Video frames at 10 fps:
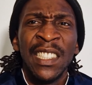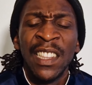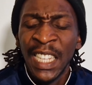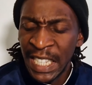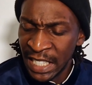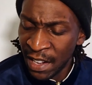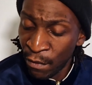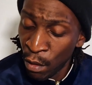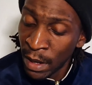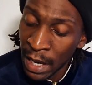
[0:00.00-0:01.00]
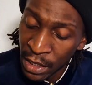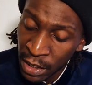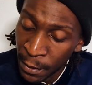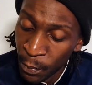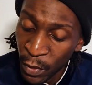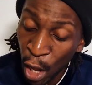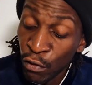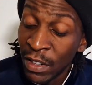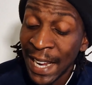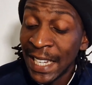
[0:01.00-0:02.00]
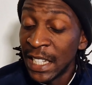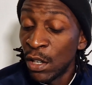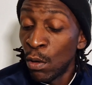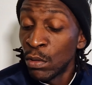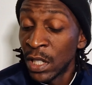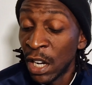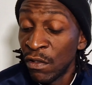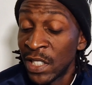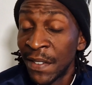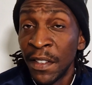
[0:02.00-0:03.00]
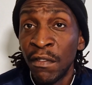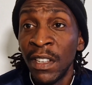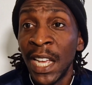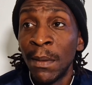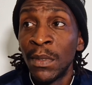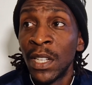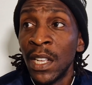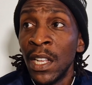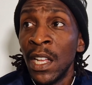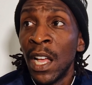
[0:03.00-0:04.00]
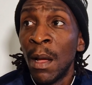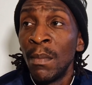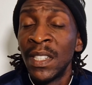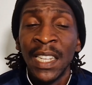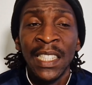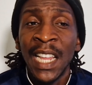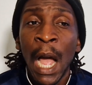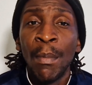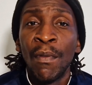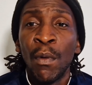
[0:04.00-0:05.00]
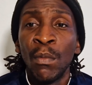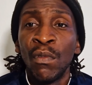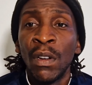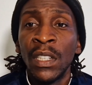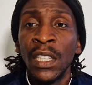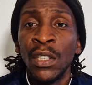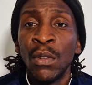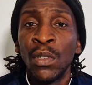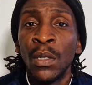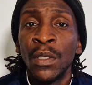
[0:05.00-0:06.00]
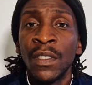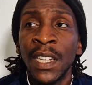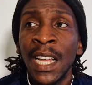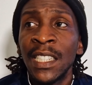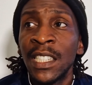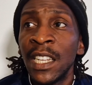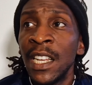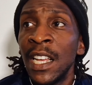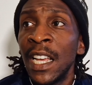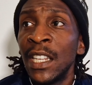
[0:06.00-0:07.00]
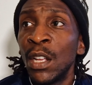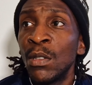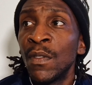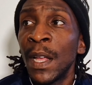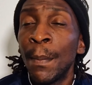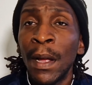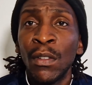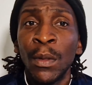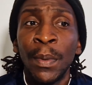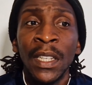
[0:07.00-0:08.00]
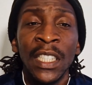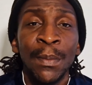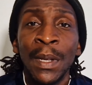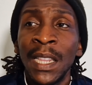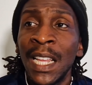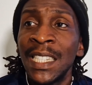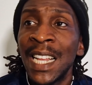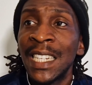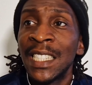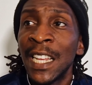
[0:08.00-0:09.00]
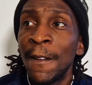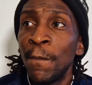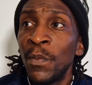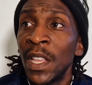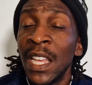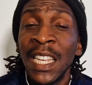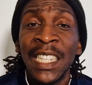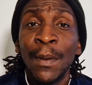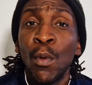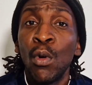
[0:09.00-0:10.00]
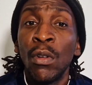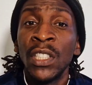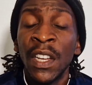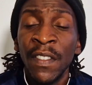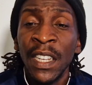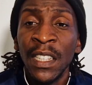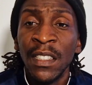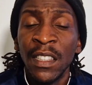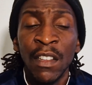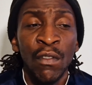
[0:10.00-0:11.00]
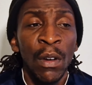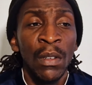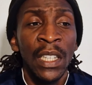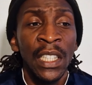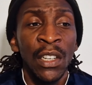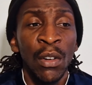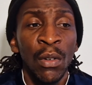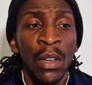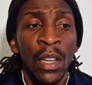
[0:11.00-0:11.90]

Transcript: I've wrote it down actually. 118 goals in 173 games. He's outperformed Ronaldinho in terms of stats, in terms of impact on the pitch, it's been the exact same. He's had more longevity than Ronaldinho.